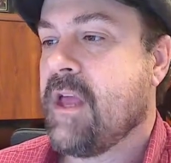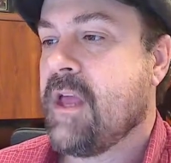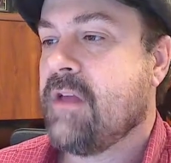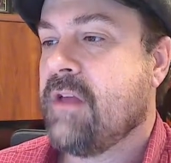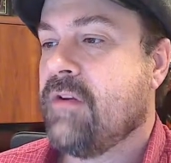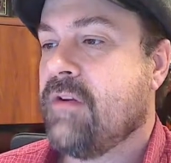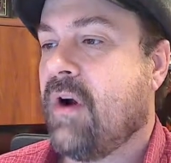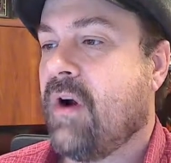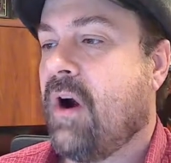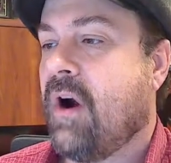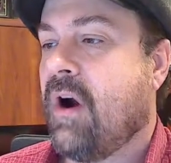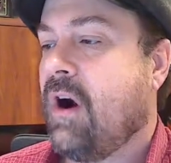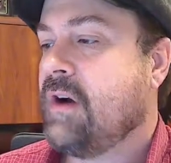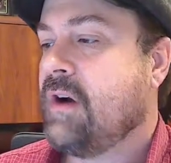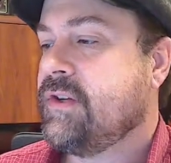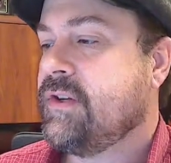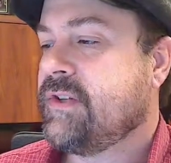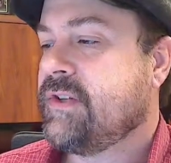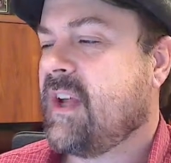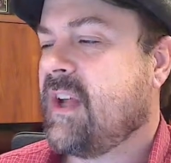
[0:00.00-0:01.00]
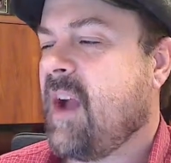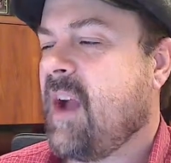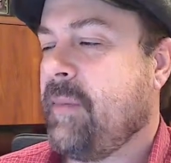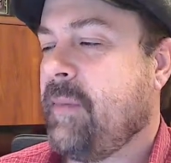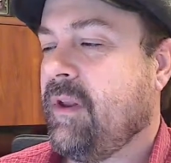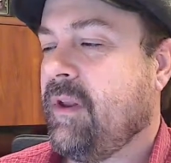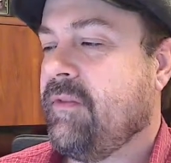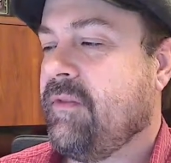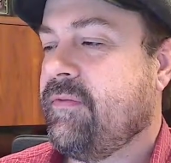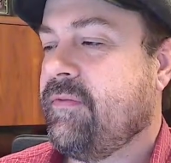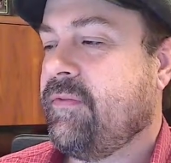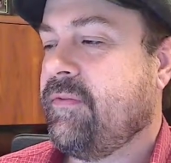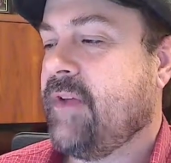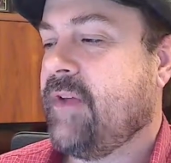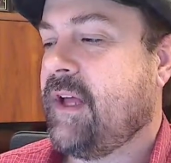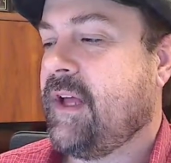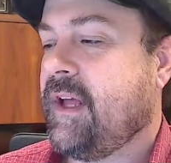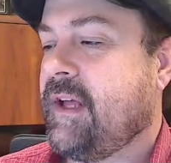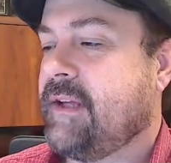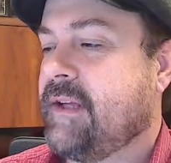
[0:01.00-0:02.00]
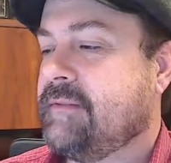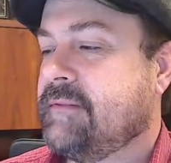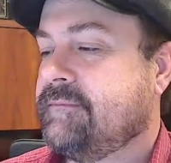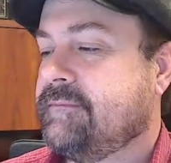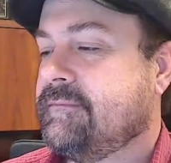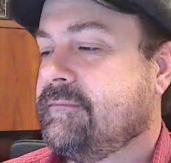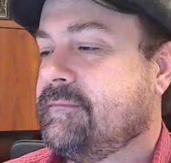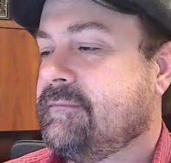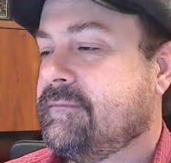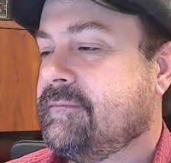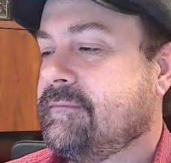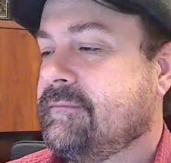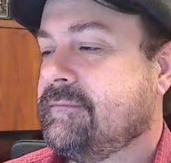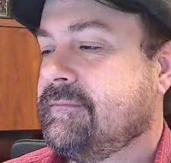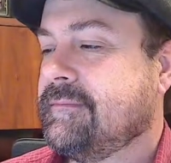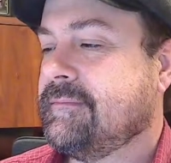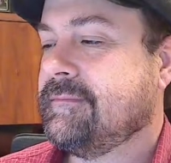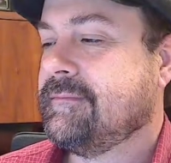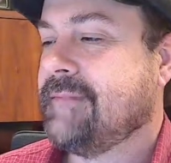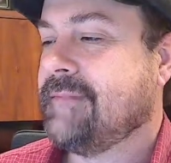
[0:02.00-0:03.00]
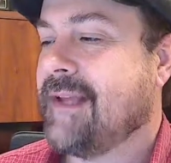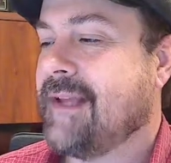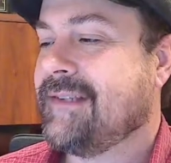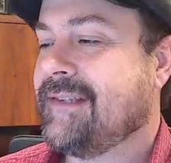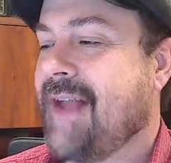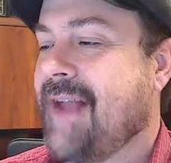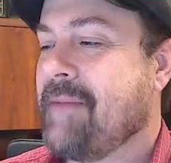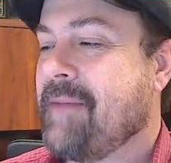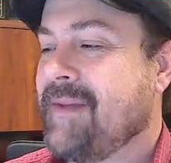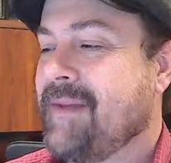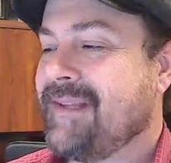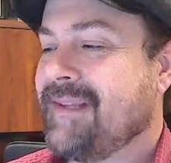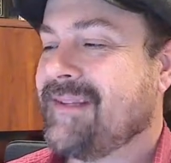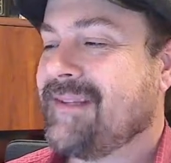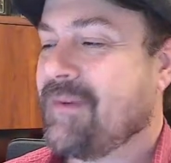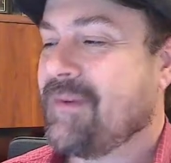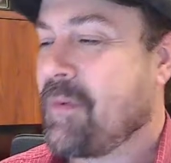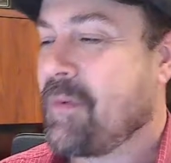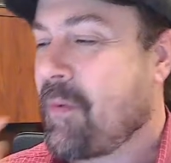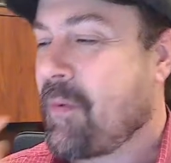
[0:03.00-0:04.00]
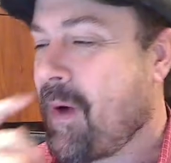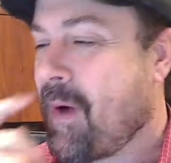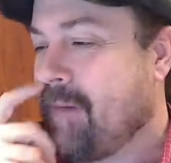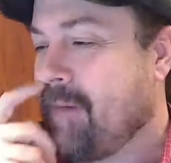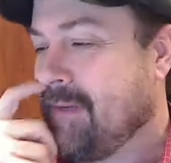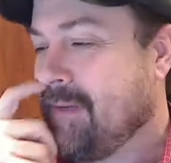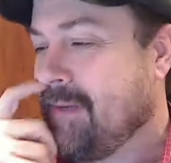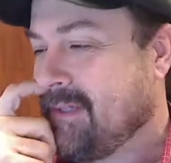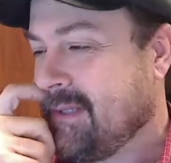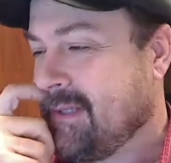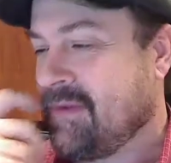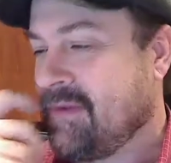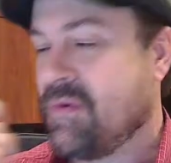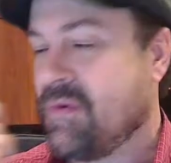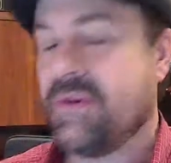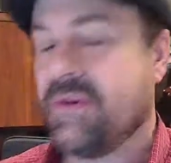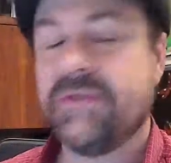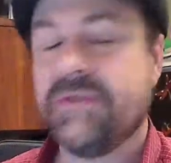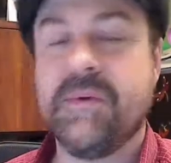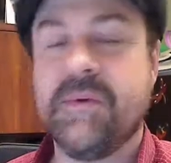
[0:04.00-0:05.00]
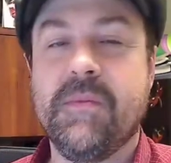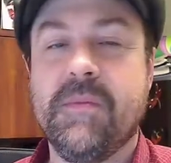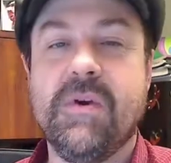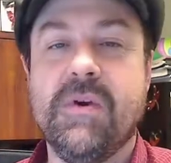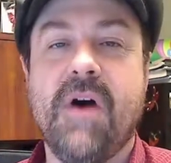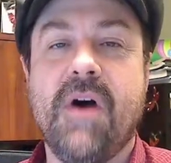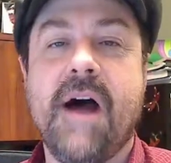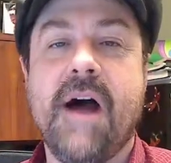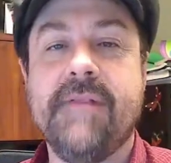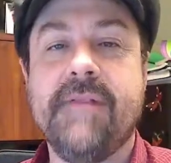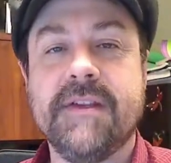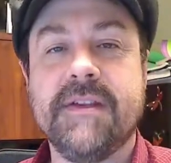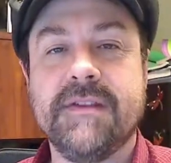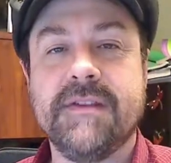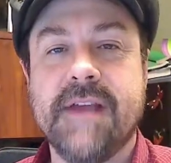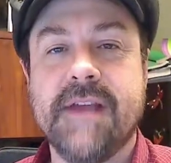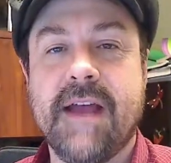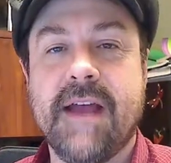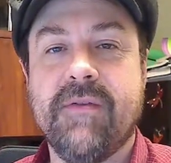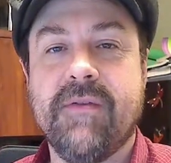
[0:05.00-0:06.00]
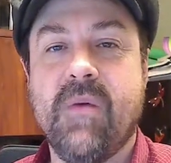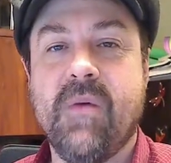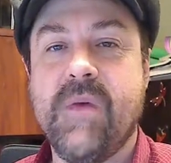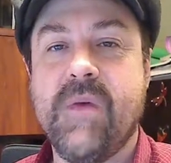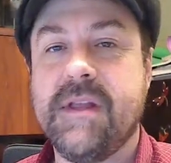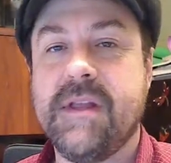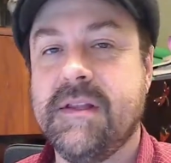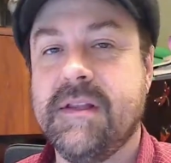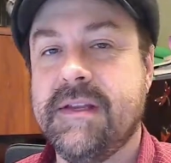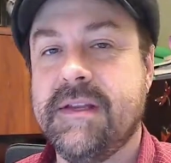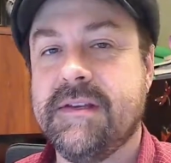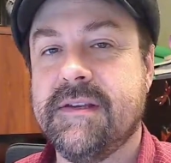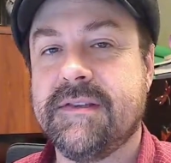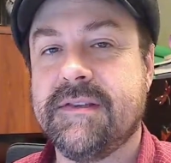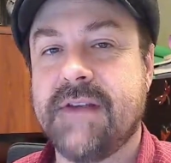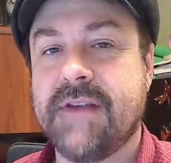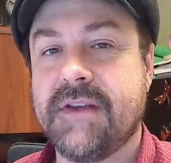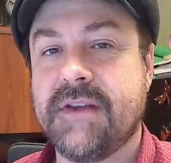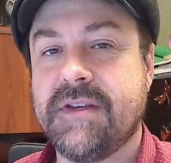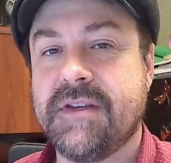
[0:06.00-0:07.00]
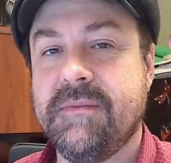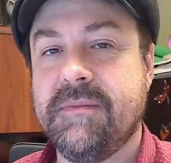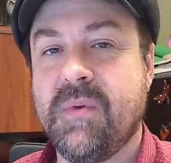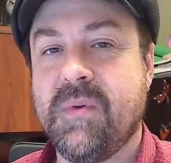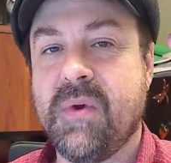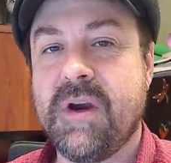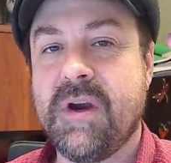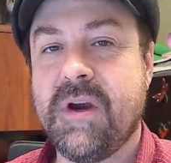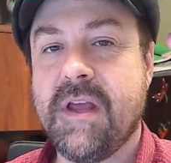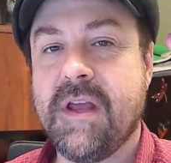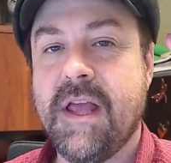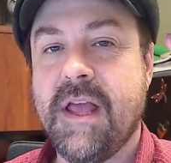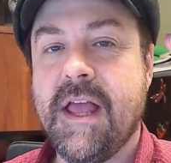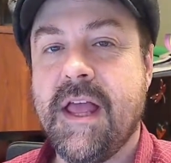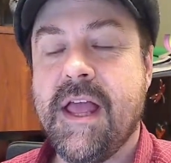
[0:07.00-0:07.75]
There are just a couple of assignments or requirements in the course. We will obviously have a weekly discussion board.